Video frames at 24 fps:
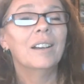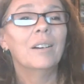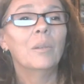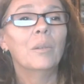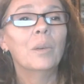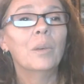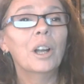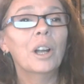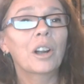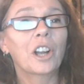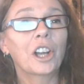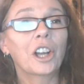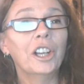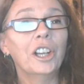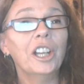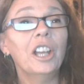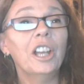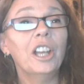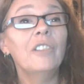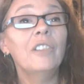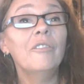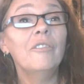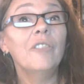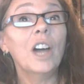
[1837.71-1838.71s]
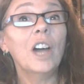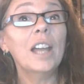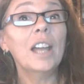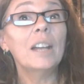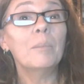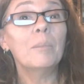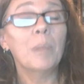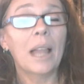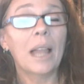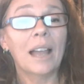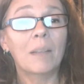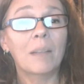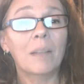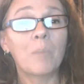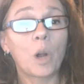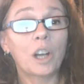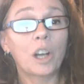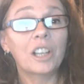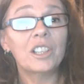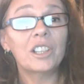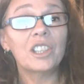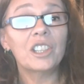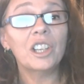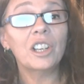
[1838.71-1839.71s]
We're going to invite black
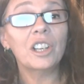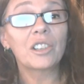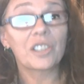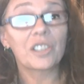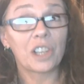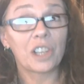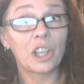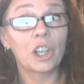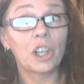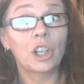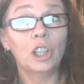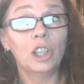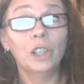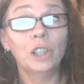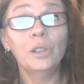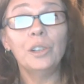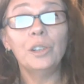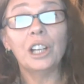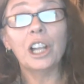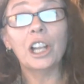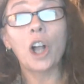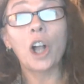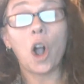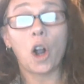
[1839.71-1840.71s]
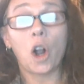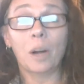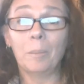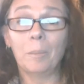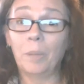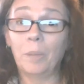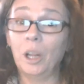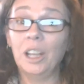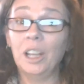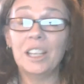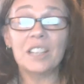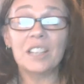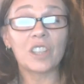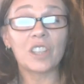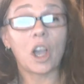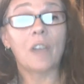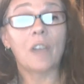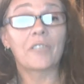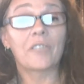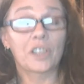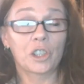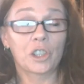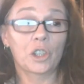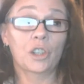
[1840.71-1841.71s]
marketeers, including armed police
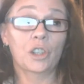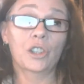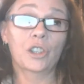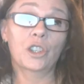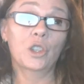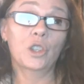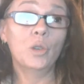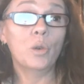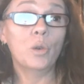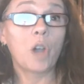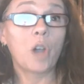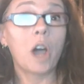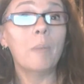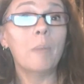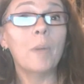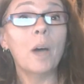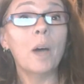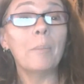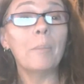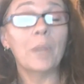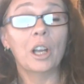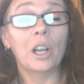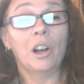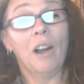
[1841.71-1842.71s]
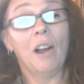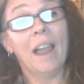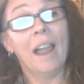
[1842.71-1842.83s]
officers, to come up here,